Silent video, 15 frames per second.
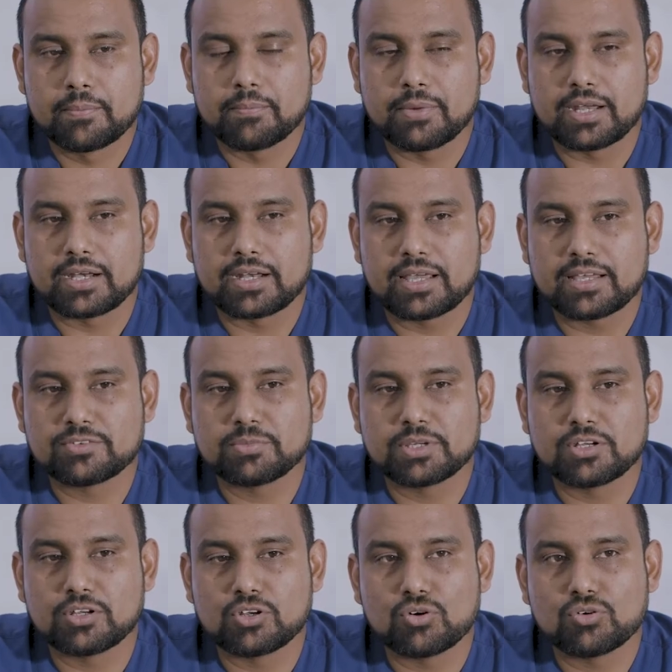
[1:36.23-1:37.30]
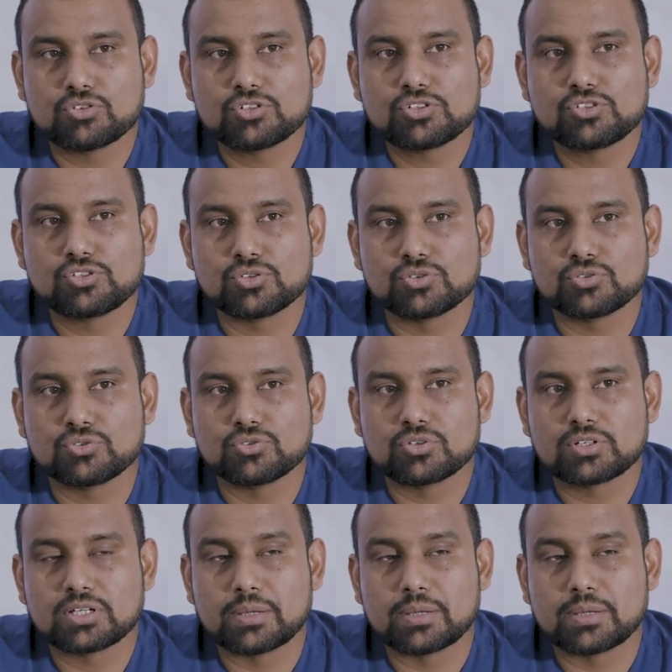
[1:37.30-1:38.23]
but it has been known to